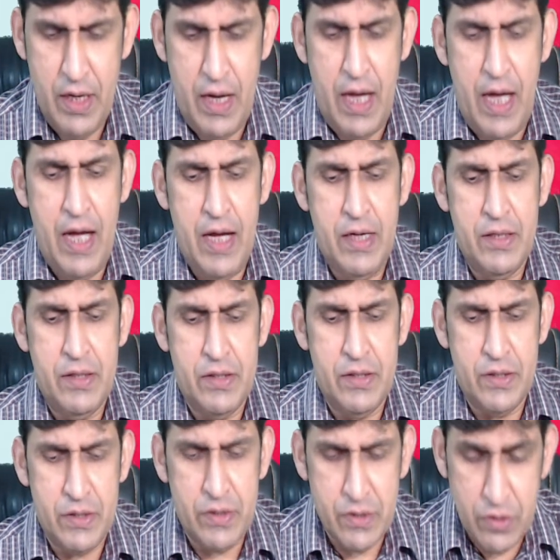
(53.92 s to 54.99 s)

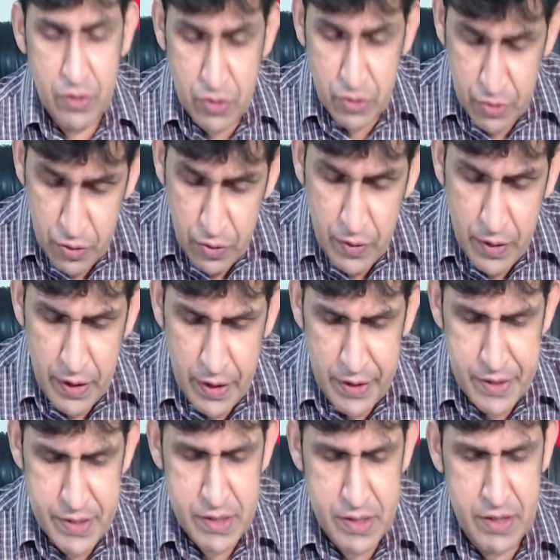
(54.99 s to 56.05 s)
and through
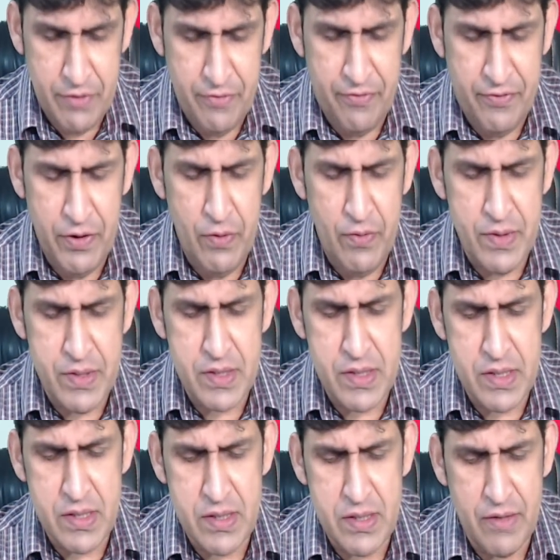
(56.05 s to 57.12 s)
us
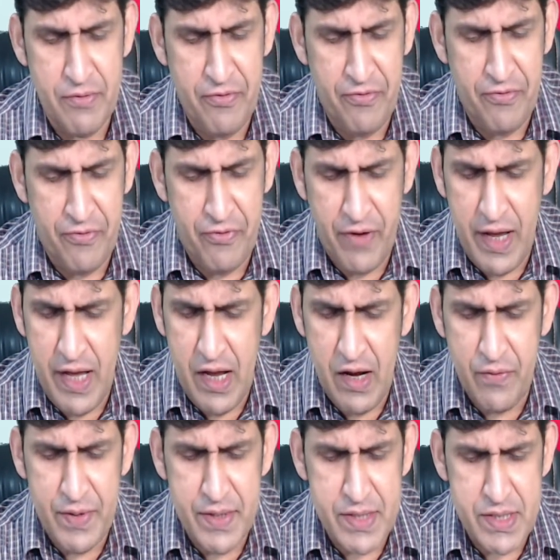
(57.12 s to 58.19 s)
diffuses the
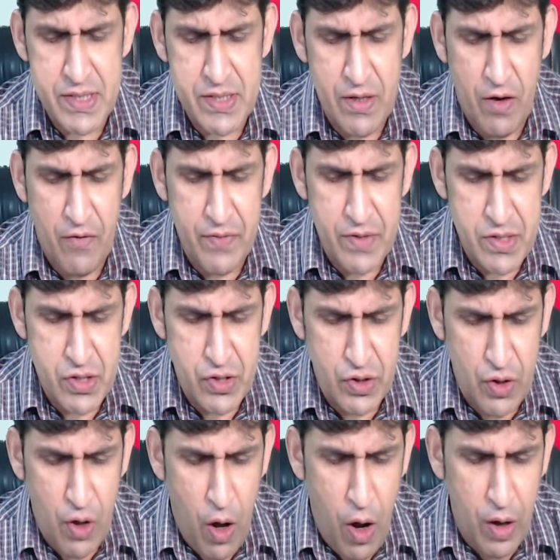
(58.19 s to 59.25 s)
fragrance of His
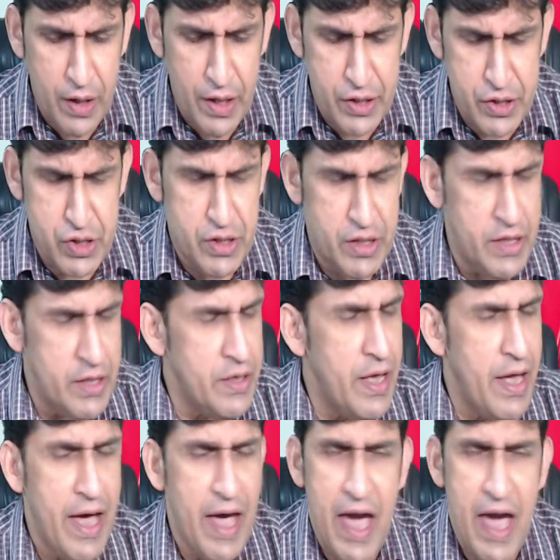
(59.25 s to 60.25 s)
knowledge in